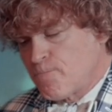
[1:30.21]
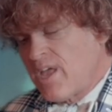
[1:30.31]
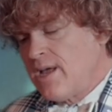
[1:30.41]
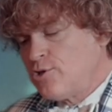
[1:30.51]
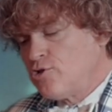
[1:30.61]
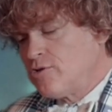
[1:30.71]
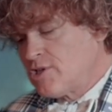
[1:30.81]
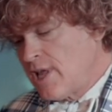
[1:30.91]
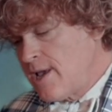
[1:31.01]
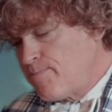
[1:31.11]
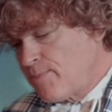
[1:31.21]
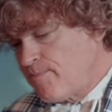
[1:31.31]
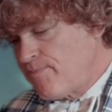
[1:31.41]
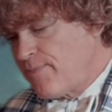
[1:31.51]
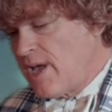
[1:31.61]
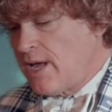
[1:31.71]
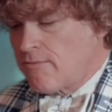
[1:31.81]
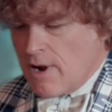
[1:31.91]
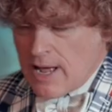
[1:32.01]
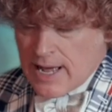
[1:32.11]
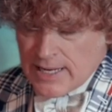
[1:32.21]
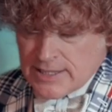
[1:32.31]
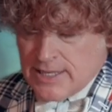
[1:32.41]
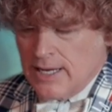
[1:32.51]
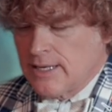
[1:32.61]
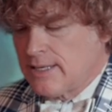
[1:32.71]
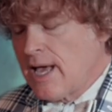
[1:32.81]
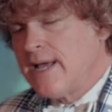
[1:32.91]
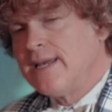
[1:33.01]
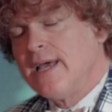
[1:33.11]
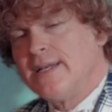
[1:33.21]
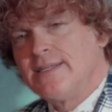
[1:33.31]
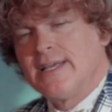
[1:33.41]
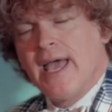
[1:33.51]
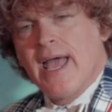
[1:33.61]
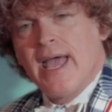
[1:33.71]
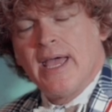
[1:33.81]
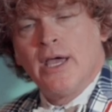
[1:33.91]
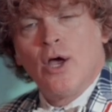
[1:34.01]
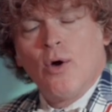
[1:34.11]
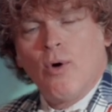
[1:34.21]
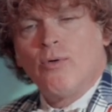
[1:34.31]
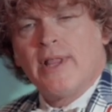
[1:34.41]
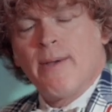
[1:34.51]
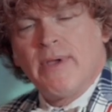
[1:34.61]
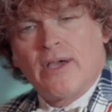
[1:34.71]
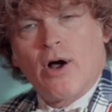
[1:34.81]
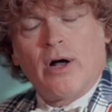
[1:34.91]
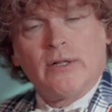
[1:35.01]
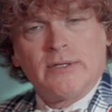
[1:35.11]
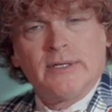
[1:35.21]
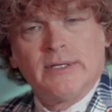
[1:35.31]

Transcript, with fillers: and should sleep and rise night and day what would that be called